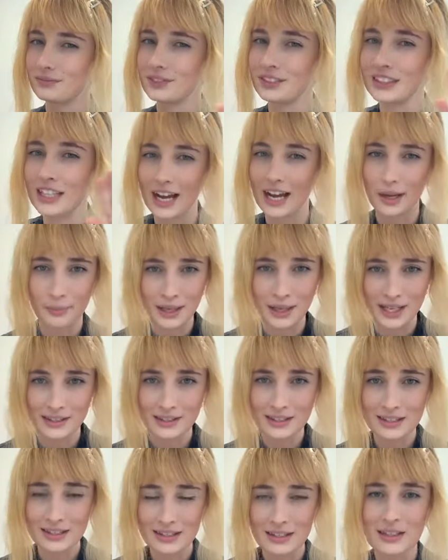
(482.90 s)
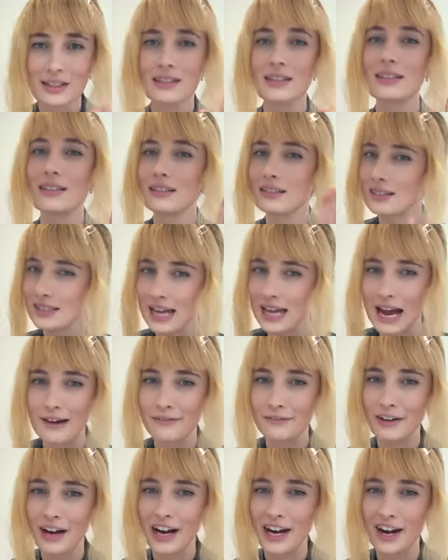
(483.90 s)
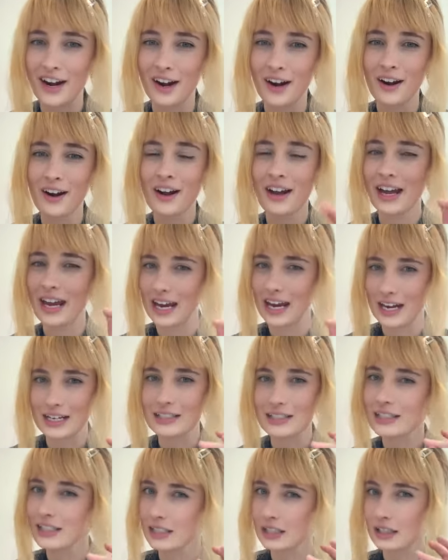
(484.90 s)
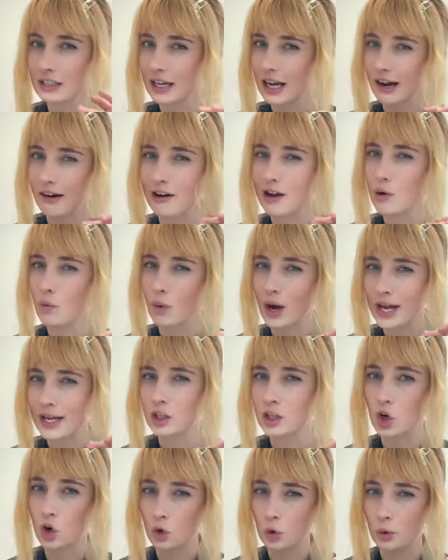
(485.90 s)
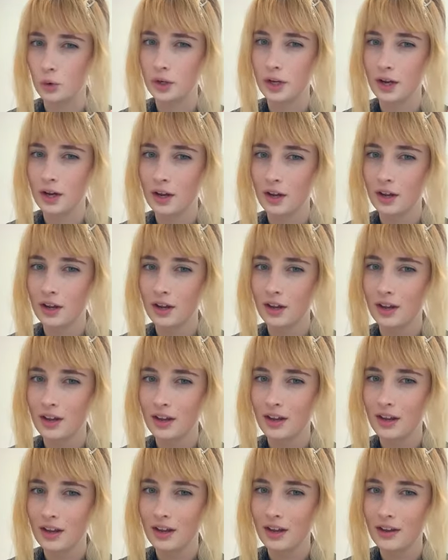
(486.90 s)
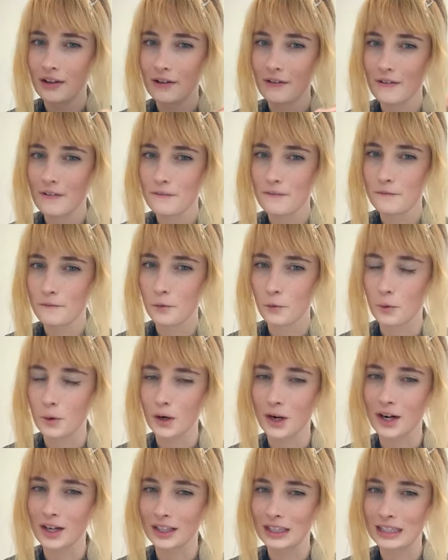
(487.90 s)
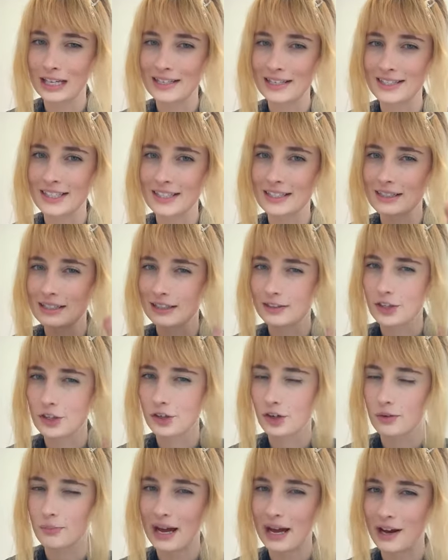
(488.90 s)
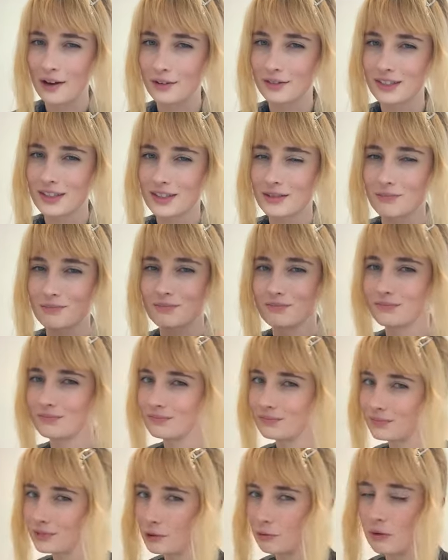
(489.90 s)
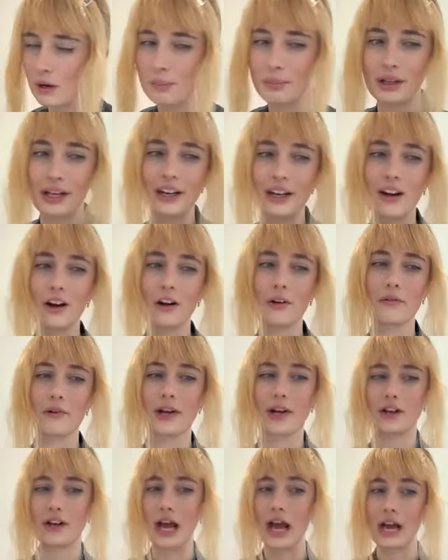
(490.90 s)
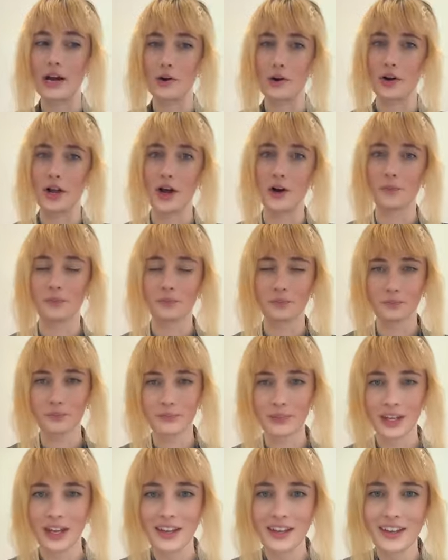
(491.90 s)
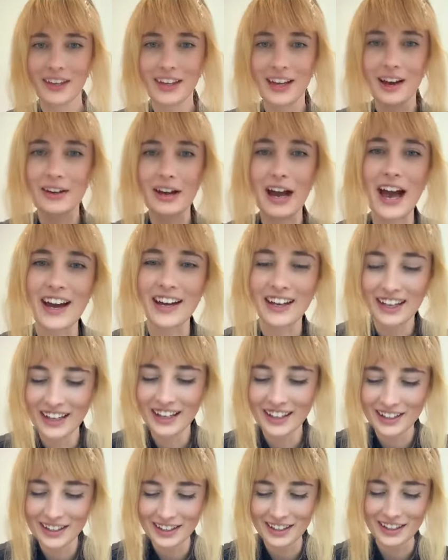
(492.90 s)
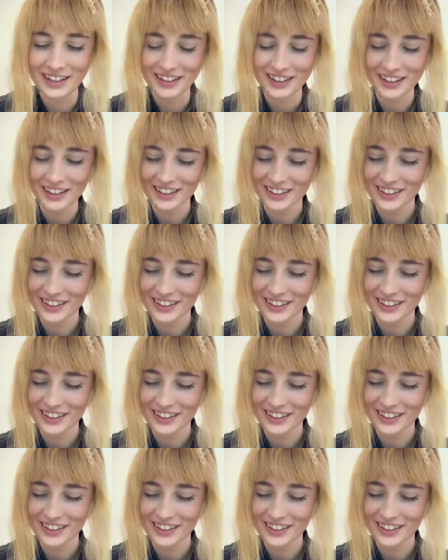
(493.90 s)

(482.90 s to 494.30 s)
Diamonds, sapphire, 18 karat white gold for less than 600 pounds. What planet are we on? I don't know. Okay.